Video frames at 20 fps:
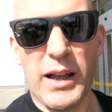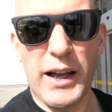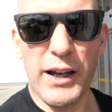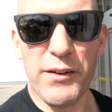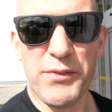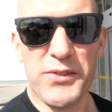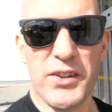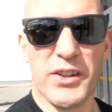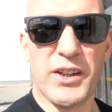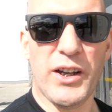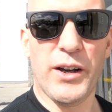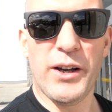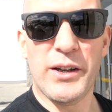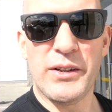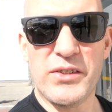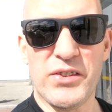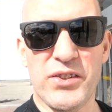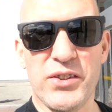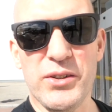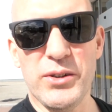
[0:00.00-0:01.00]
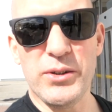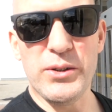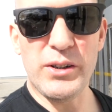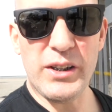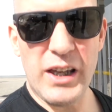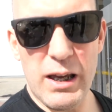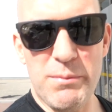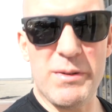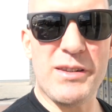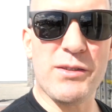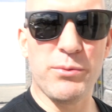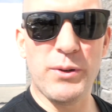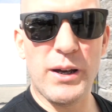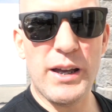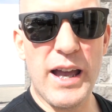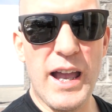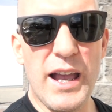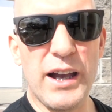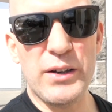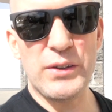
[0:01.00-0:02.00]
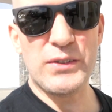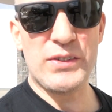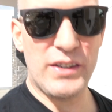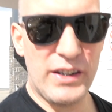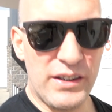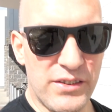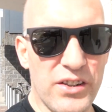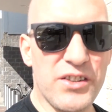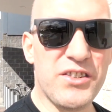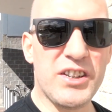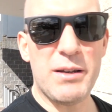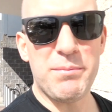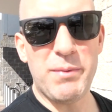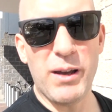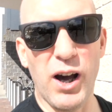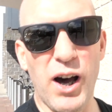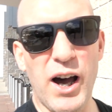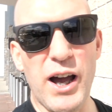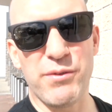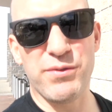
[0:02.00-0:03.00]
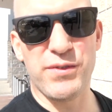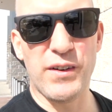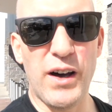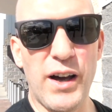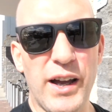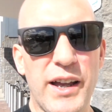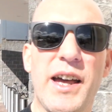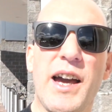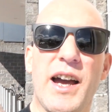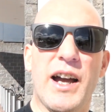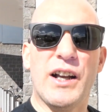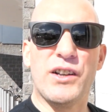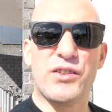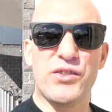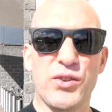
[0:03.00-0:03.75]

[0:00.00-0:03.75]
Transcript: After going to Chemist Warehouse and to JB Hi-Fi,